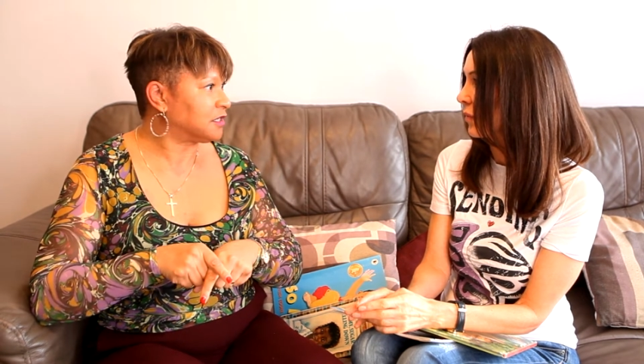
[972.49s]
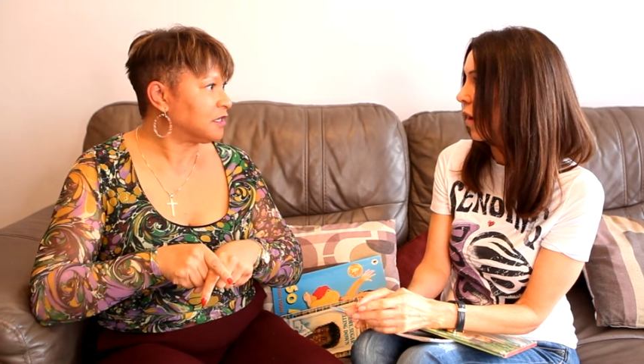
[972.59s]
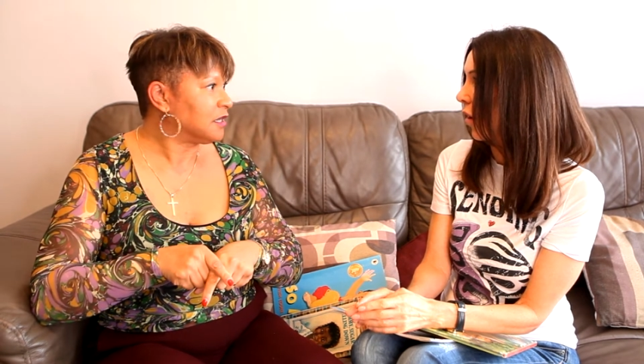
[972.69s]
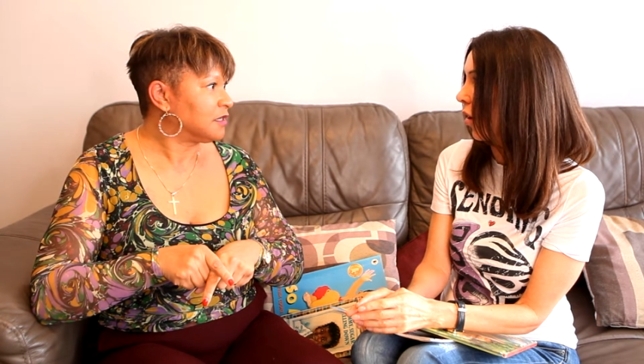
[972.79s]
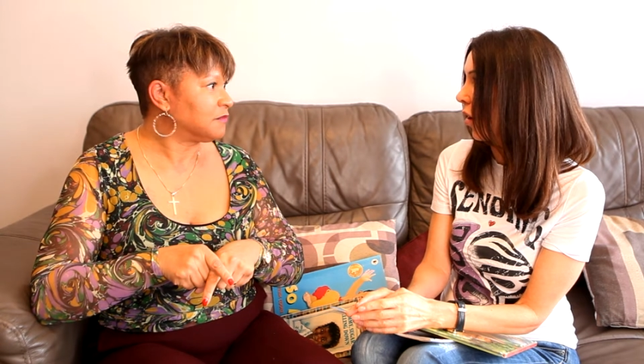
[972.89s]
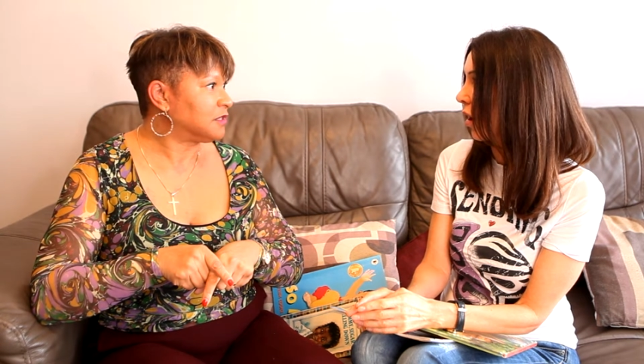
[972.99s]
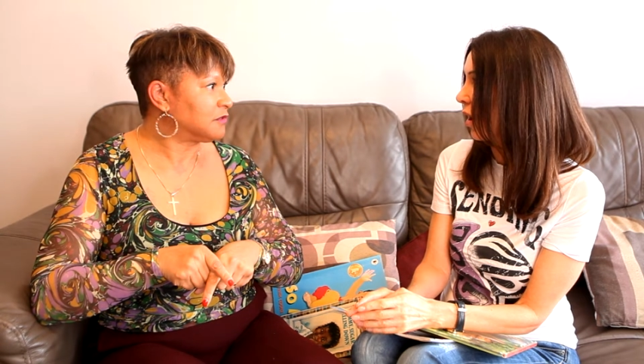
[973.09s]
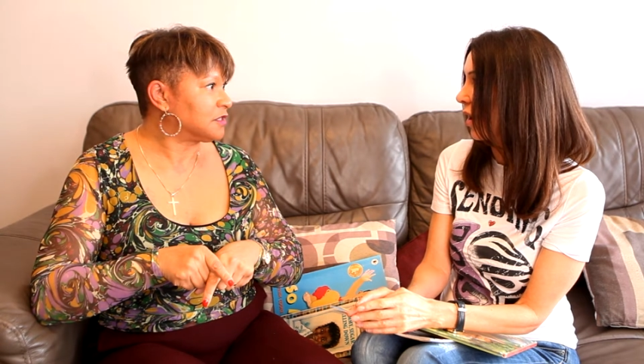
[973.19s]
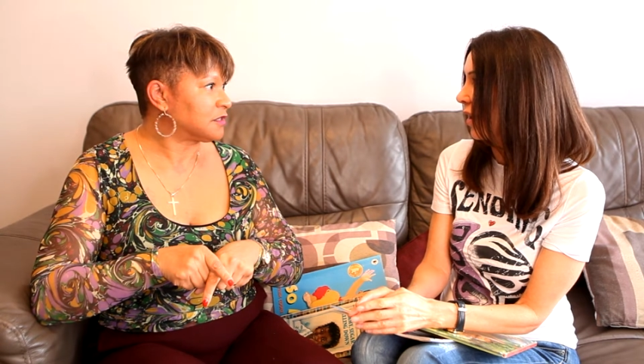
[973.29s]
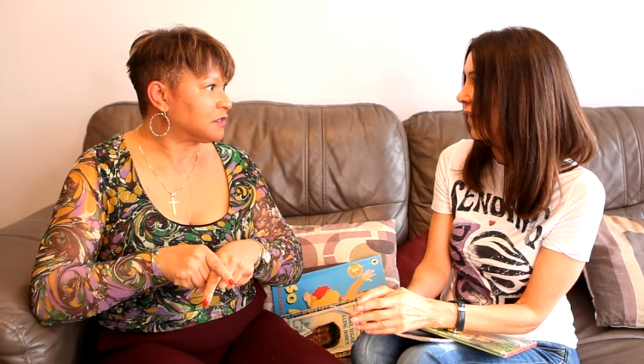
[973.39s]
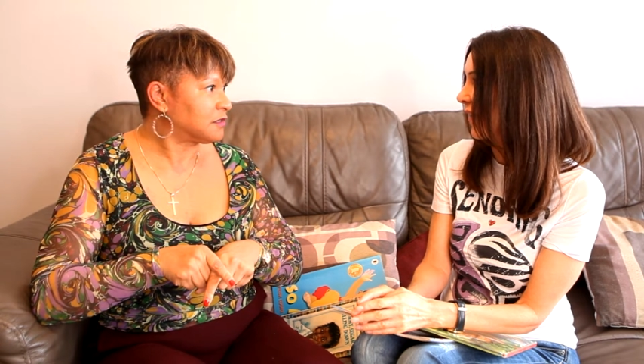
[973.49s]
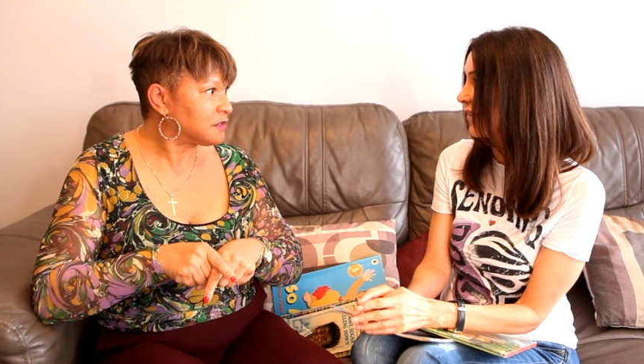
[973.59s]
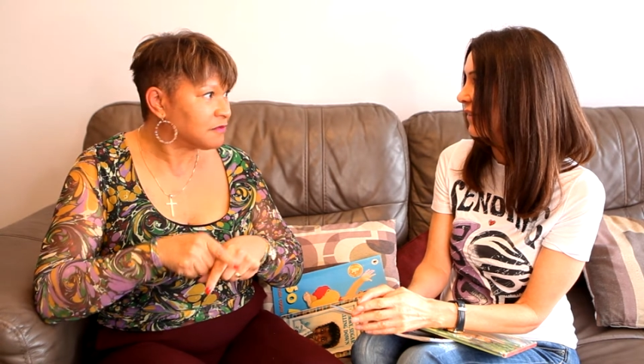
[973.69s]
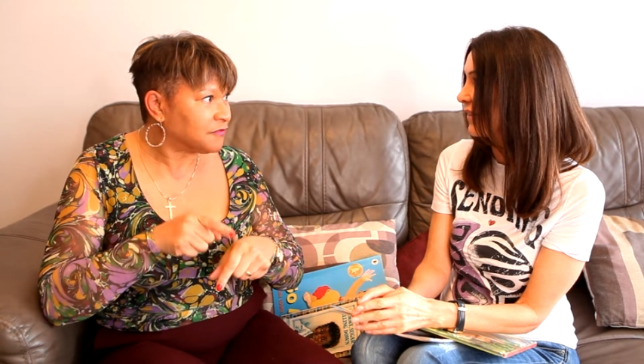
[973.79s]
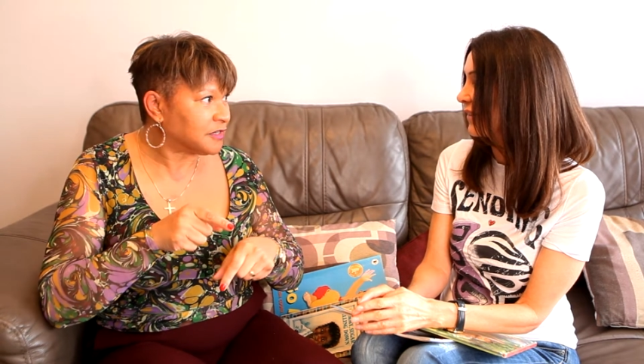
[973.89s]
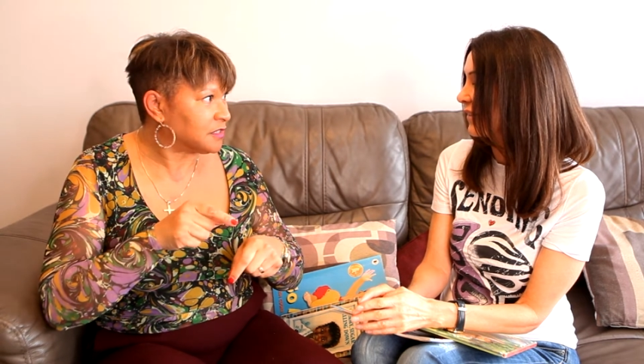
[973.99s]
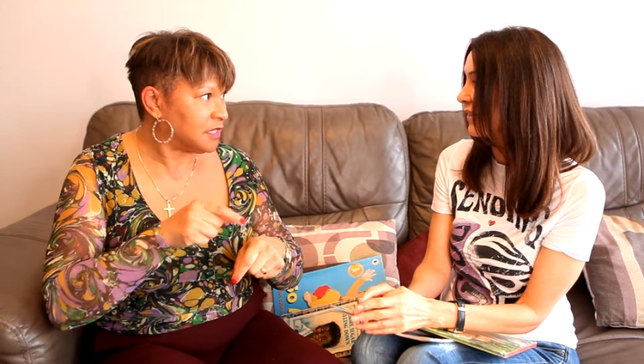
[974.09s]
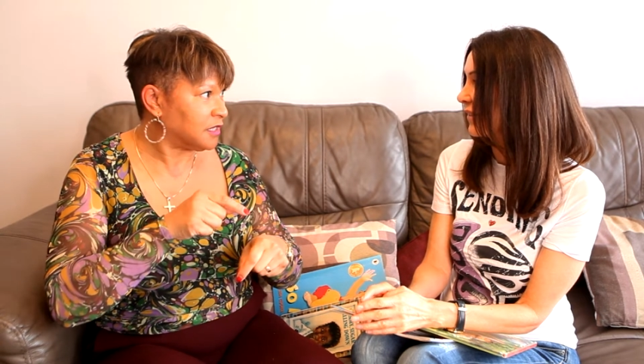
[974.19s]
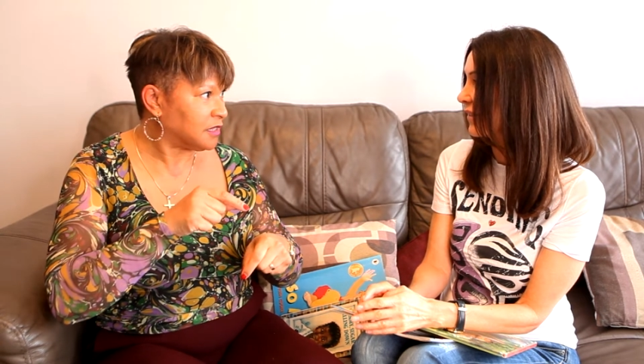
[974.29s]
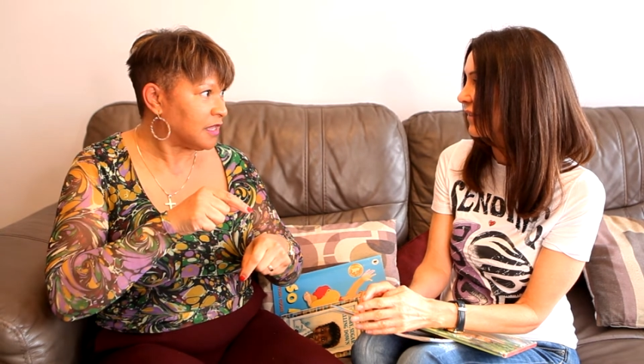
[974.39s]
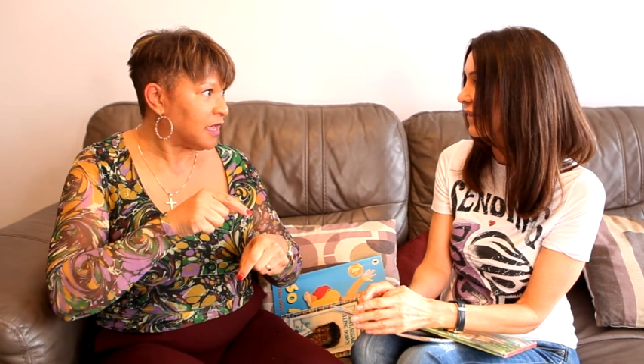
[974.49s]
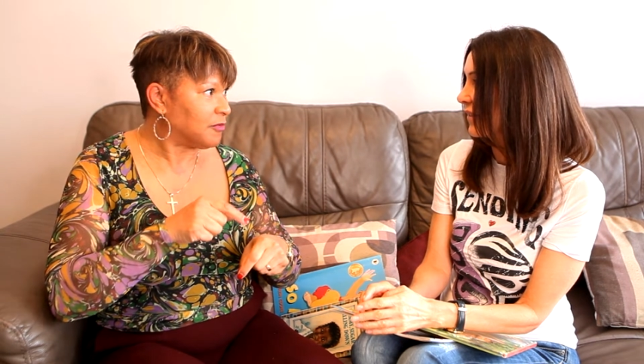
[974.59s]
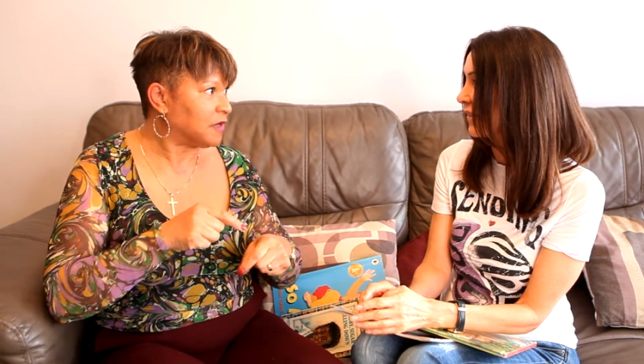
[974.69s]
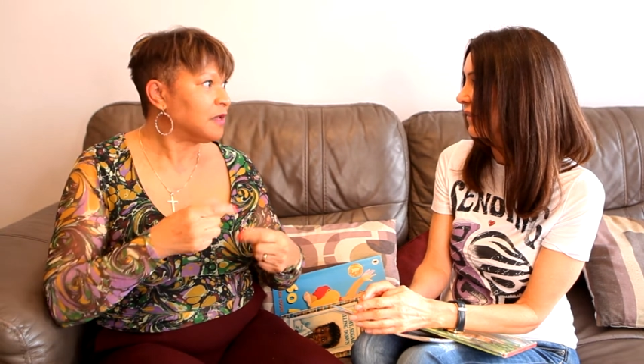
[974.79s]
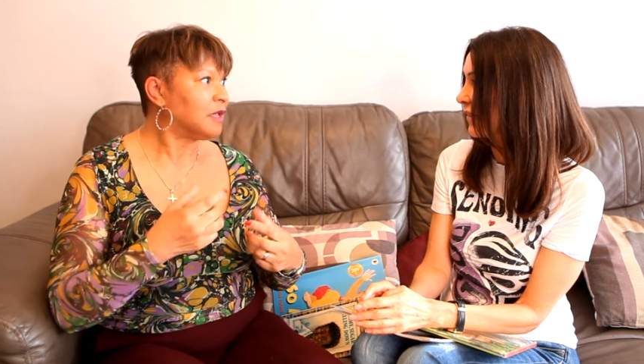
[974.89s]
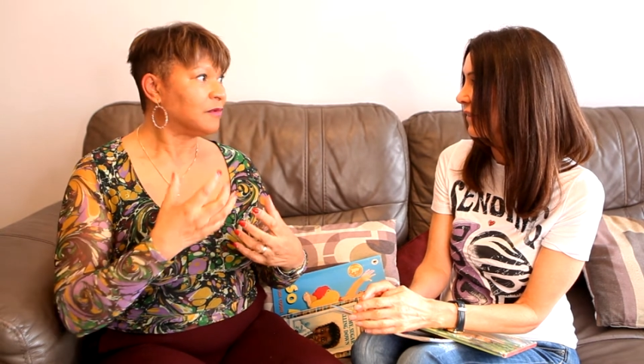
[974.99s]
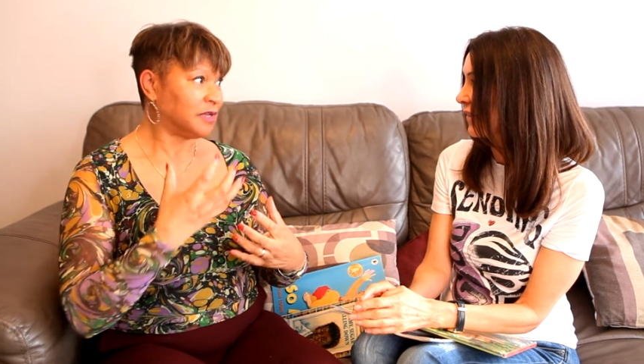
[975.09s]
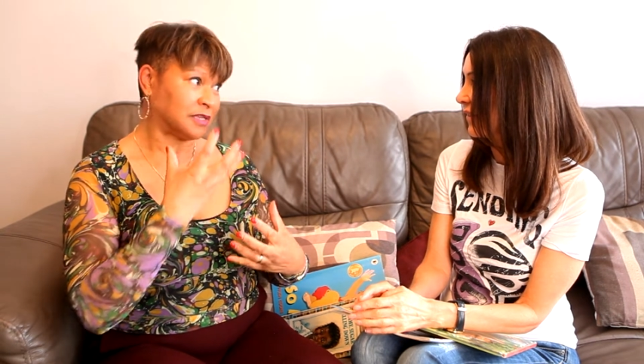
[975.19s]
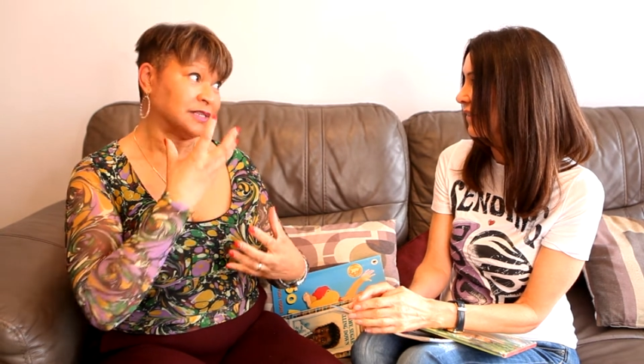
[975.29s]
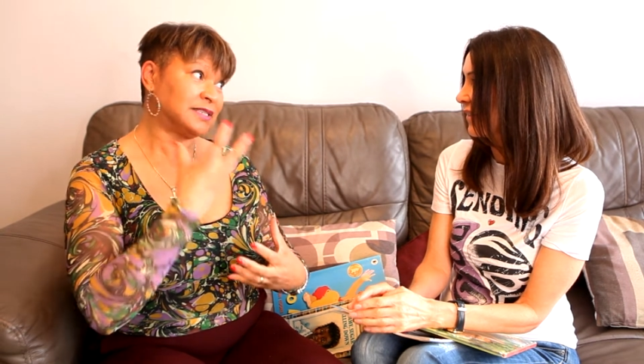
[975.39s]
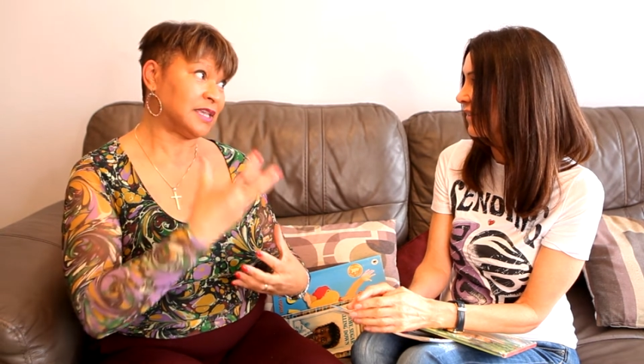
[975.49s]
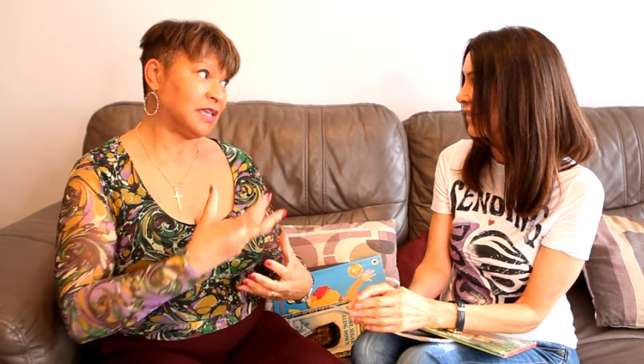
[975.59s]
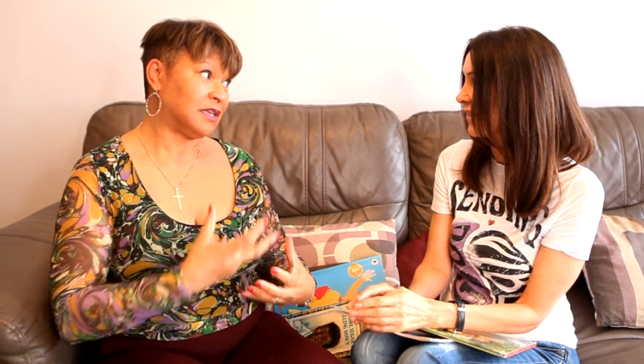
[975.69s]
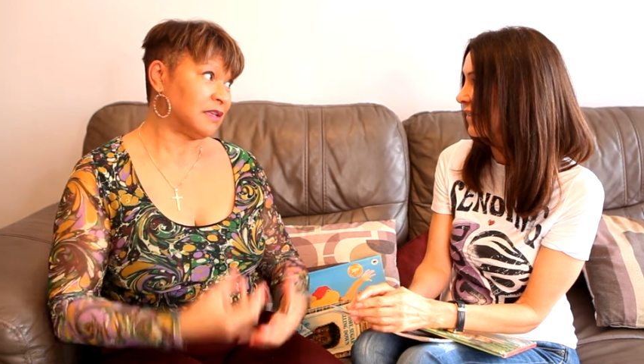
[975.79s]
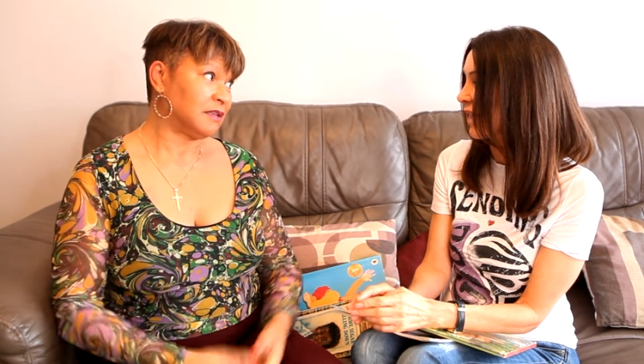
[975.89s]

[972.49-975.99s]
and we look just fuzzy in there, but you can see.